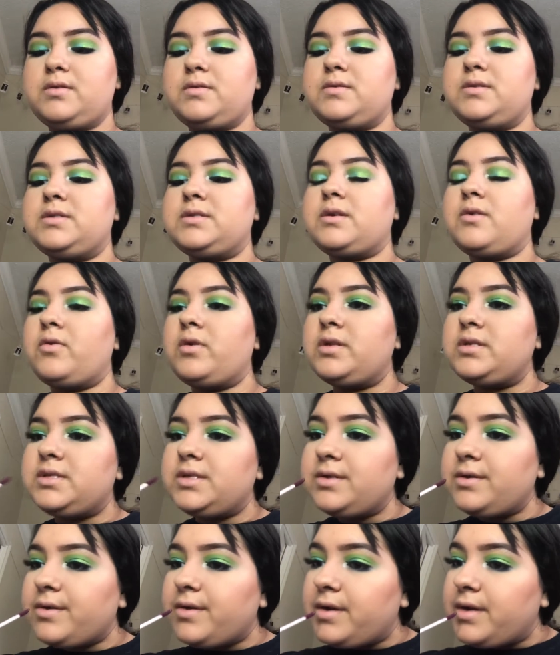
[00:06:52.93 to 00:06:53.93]
I'm just going
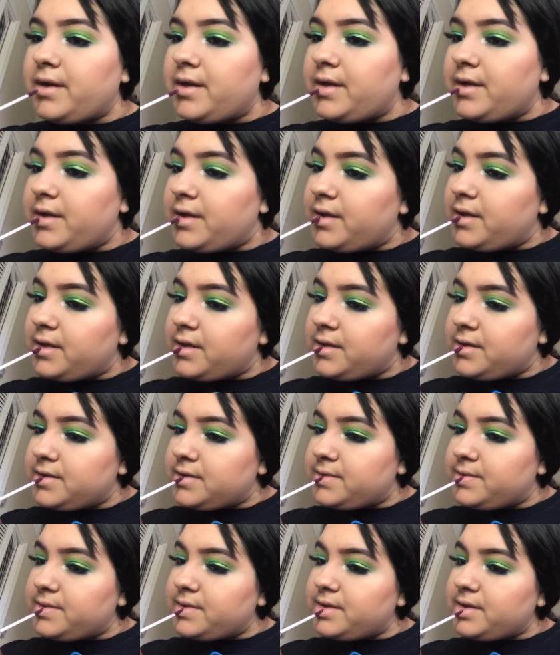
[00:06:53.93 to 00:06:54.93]
to
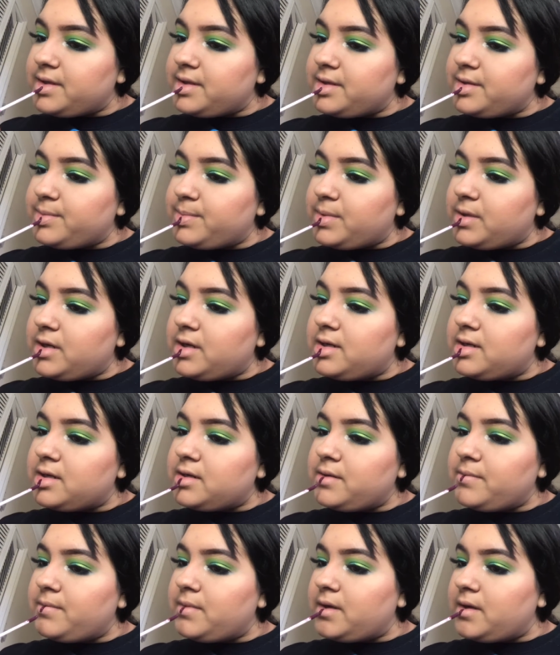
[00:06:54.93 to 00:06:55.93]
place it on the
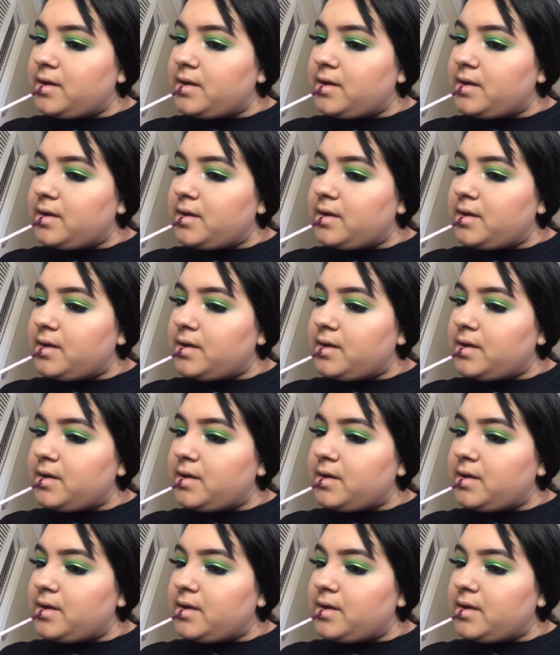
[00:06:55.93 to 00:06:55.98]
bottom.